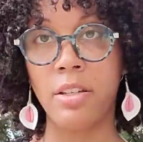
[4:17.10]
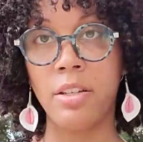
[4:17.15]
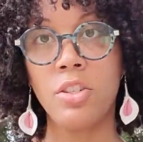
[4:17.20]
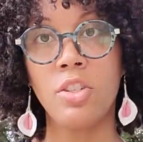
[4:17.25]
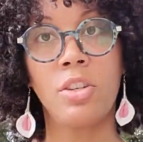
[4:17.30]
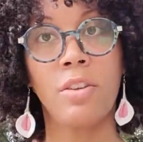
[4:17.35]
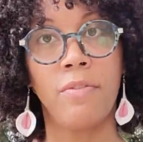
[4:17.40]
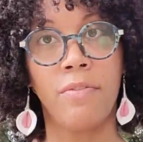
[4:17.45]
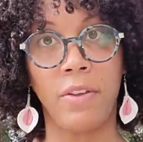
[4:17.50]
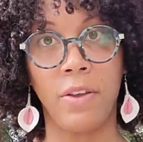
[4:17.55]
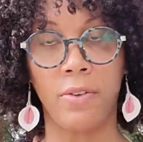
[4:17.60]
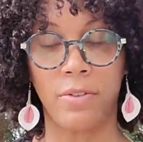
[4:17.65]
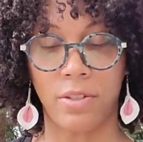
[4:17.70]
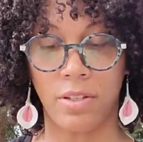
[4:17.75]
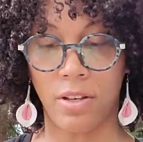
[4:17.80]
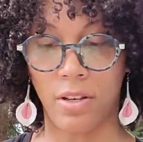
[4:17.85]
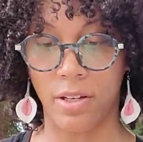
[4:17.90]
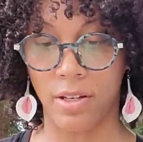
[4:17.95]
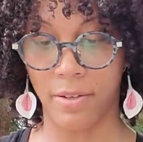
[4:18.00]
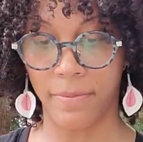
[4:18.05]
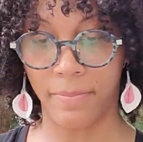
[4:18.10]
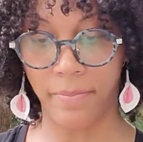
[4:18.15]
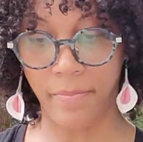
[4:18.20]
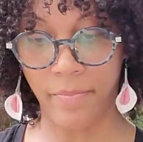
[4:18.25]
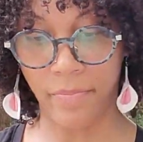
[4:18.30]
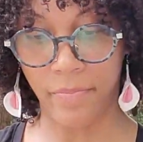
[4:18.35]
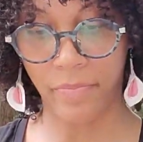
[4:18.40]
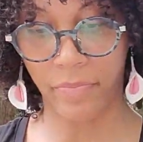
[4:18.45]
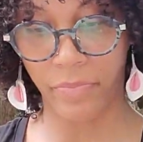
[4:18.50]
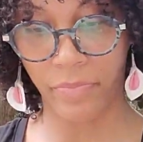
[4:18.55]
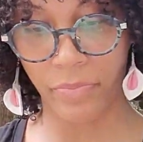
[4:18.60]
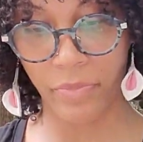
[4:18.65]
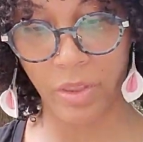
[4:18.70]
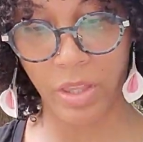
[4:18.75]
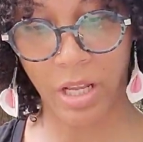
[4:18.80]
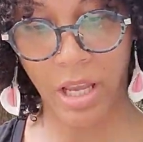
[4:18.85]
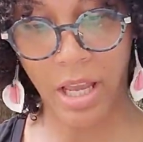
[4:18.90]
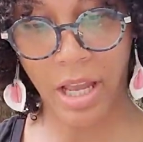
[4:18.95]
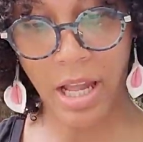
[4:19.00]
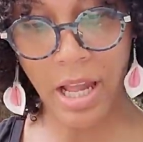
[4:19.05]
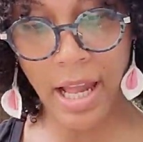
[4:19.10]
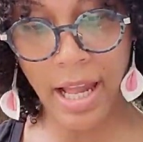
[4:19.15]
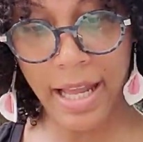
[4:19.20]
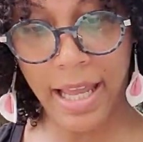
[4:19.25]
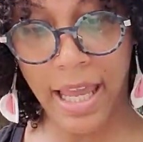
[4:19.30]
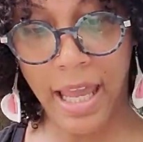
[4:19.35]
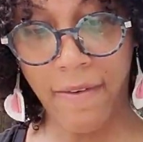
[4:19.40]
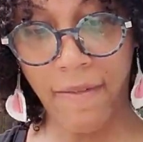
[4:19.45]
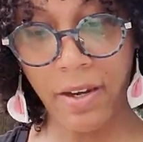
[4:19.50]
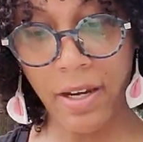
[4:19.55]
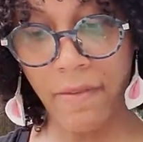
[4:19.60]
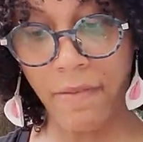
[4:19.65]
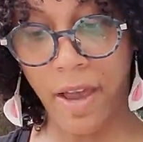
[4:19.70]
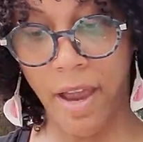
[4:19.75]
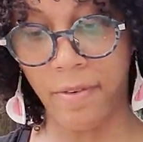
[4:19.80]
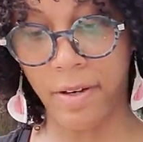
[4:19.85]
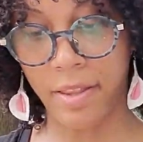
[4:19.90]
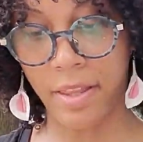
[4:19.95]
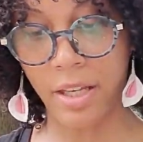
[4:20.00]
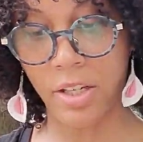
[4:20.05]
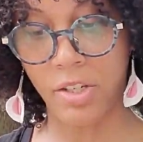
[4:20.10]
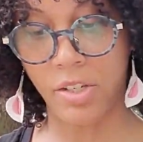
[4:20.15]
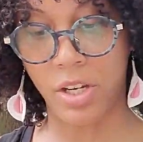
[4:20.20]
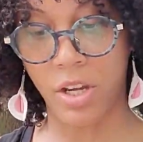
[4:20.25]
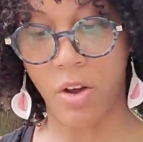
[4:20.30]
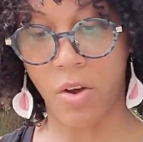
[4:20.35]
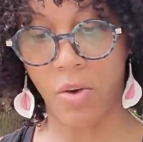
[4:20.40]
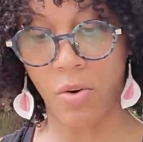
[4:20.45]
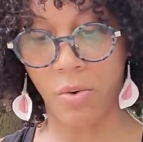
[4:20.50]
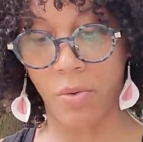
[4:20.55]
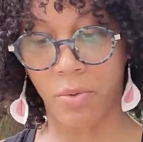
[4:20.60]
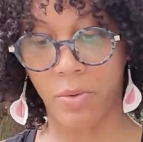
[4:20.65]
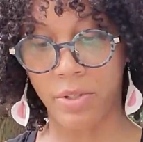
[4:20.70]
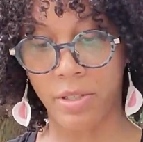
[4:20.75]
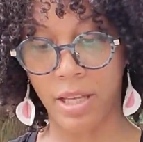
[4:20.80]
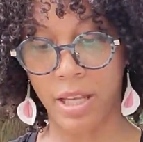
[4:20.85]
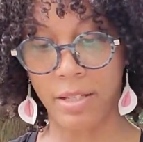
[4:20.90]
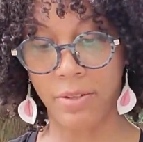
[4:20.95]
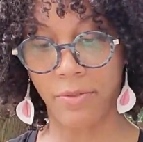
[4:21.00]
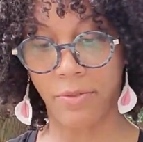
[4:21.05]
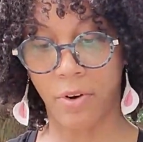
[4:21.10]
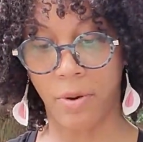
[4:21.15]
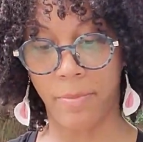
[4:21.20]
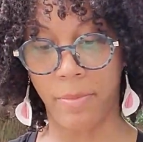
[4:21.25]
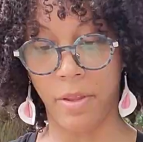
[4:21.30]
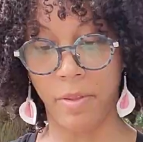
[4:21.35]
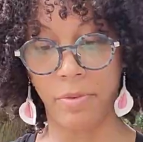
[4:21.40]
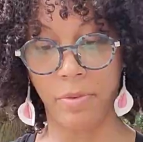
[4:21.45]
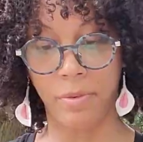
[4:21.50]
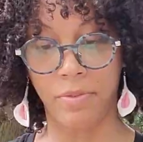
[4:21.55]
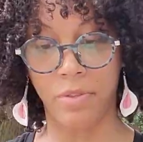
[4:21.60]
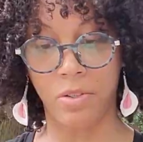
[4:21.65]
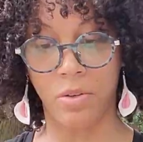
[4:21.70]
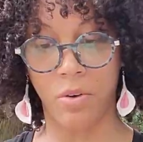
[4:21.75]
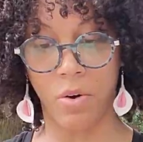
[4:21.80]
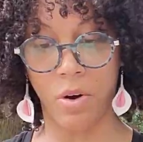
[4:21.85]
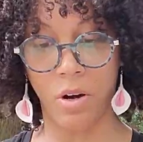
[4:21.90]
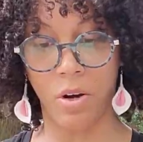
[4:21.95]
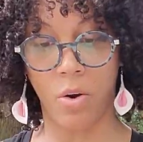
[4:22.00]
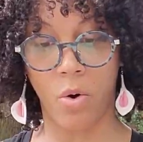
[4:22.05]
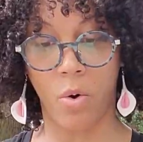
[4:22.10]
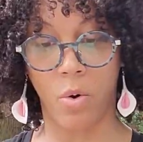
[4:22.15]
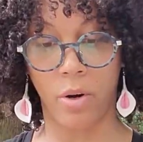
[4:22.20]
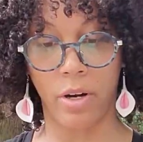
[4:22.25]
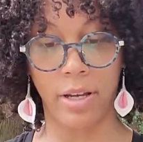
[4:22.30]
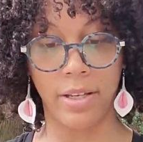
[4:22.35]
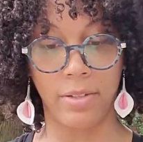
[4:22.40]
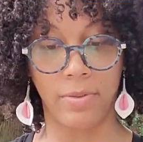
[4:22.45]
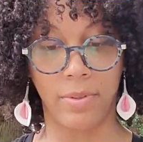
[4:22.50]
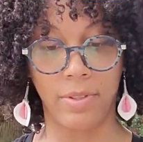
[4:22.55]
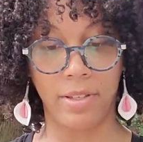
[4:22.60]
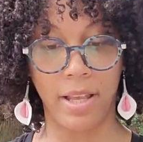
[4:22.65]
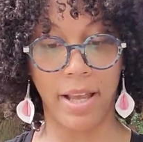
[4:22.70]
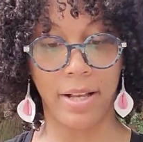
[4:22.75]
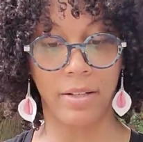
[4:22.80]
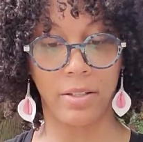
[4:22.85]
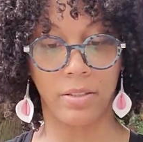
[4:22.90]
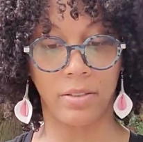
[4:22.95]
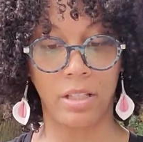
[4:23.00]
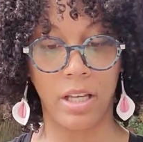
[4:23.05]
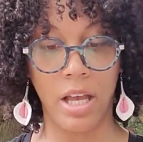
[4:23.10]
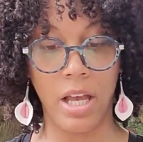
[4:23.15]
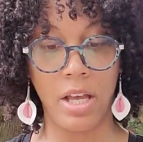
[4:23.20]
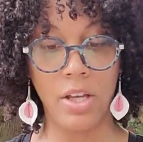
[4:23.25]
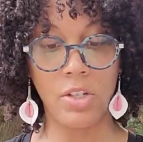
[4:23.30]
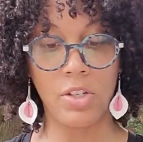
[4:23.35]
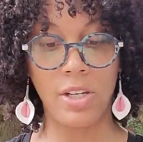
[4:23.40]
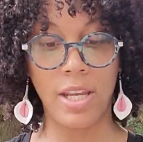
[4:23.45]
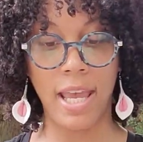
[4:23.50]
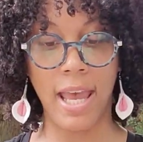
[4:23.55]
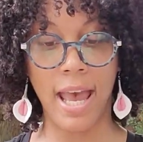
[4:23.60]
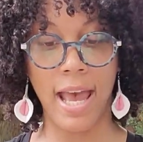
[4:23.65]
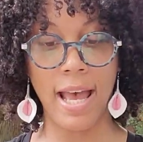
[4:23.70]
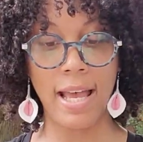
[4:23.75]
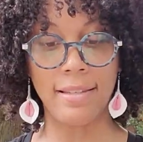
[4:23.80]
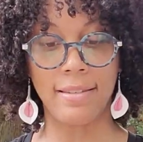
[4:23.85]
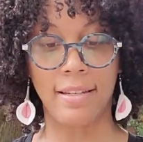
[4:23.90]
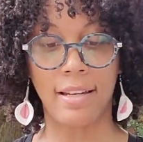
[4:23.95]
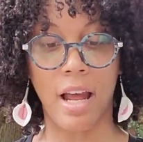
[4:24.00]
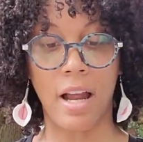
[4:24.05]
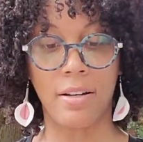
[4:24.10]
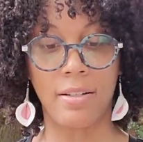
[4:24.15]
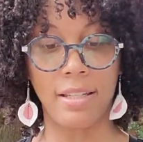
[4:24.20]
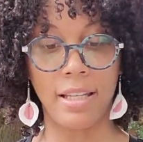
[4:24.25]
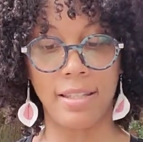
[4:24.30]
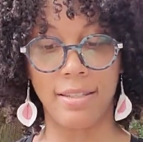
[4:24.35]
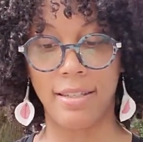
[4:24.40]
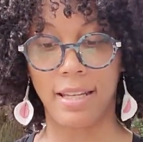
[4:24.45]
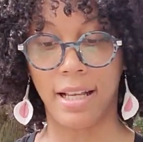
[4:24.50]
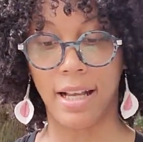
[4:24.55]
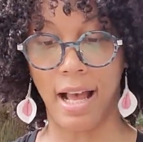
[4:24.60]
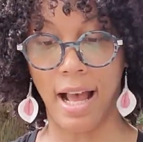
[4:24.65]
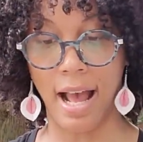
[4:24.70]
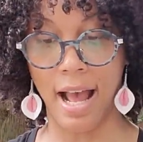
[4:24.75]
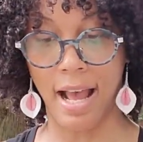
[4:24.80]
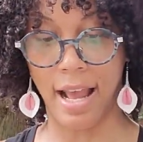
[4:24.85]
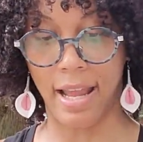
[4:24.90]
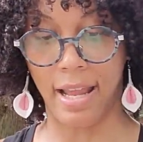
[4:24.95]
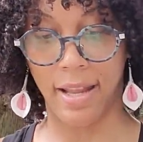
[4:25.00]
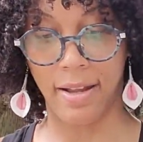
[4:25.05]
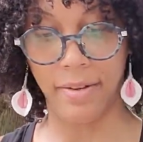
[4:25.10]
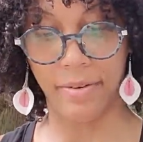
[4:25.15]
she feels good. Even if everything she owns is from the thrift store or is recycled, she has an artistic eye.